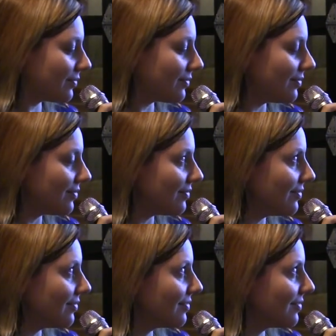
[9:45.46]

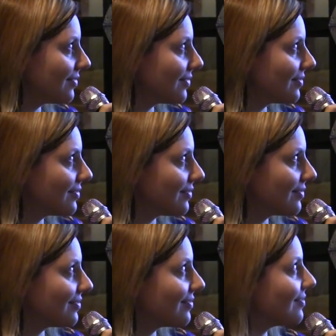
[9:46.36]

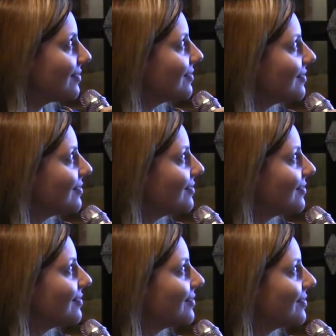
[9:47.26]

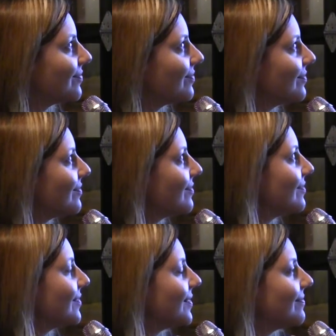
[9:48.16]

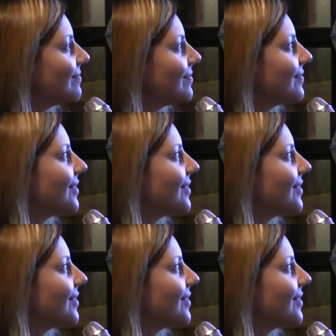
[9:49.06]
Nothing is said.